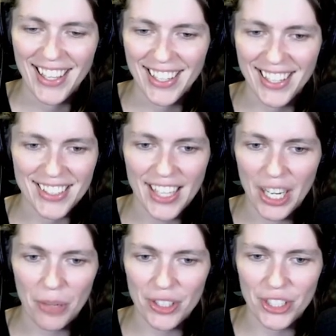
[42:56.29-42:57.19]
Because they
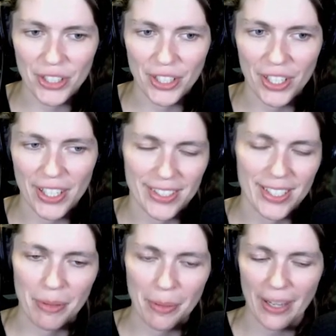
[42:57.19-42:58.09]
can return the Colossus
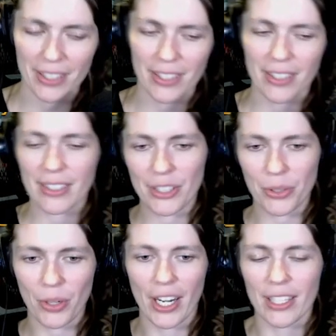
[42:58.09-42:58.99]
Hammer back to
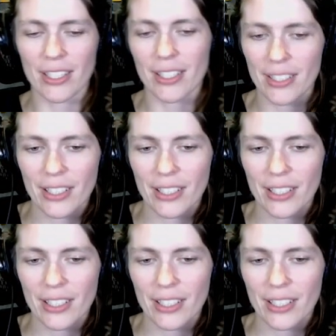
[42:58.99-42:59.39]
our hand.